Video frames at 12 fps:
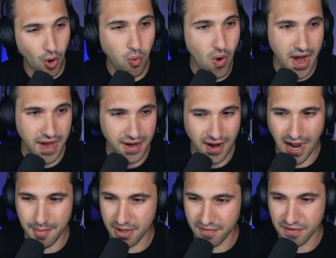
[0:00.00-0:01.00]
way
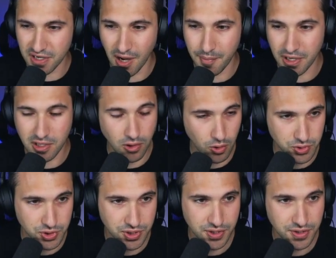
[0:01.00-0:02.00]
I'm even coming
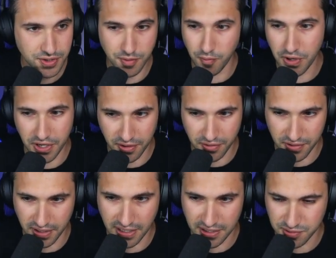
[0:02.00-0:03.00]
close to winning
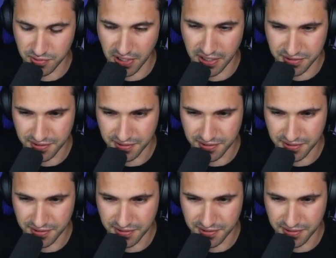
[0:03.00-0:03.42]
against those guys.